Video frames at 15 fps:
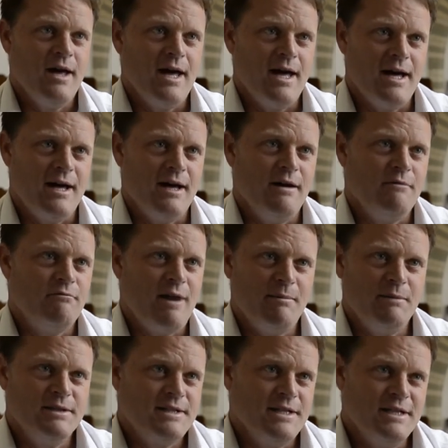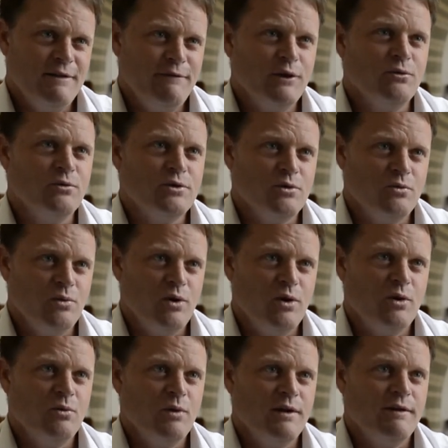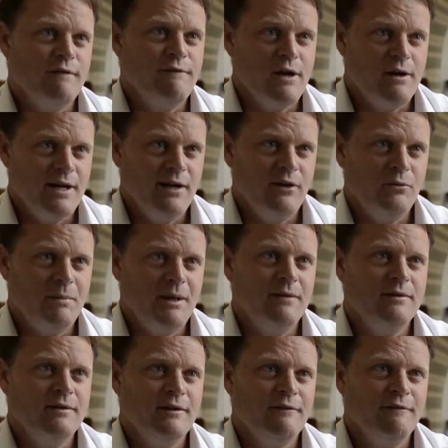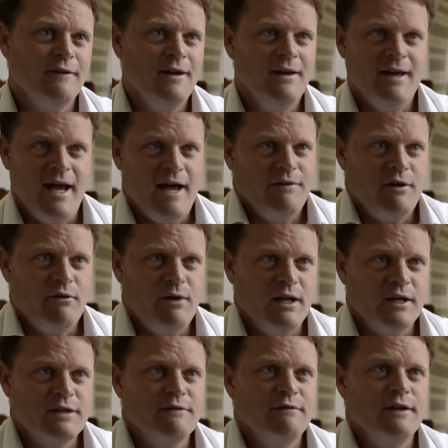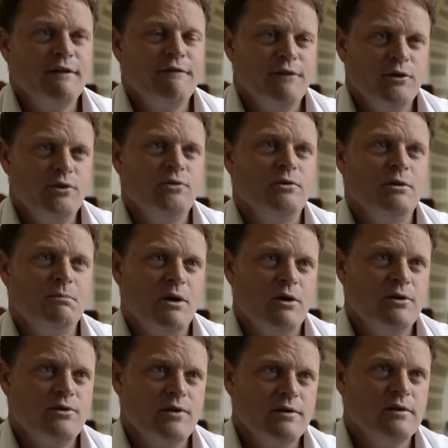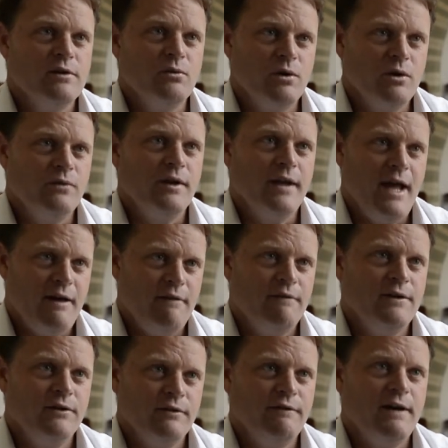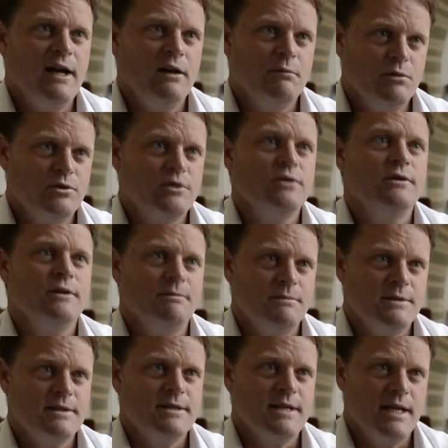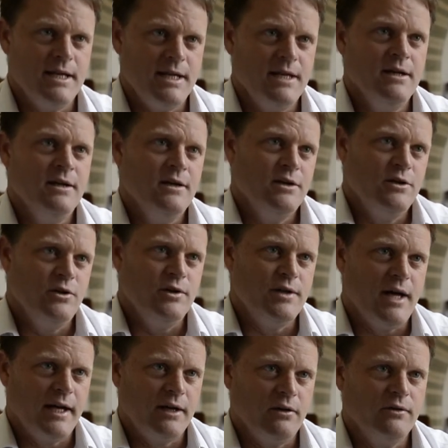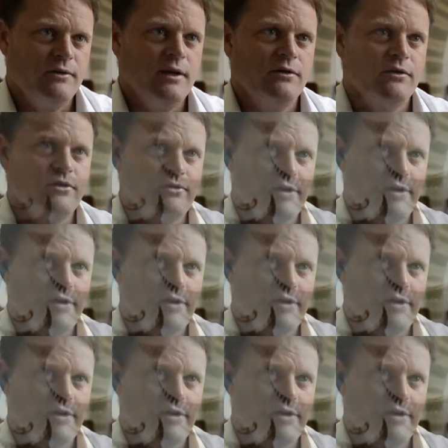uh, rabbits are difficult to work with, are very expensive, and there are relatively few laboratories in the world that have this available to them to study new diagnostics and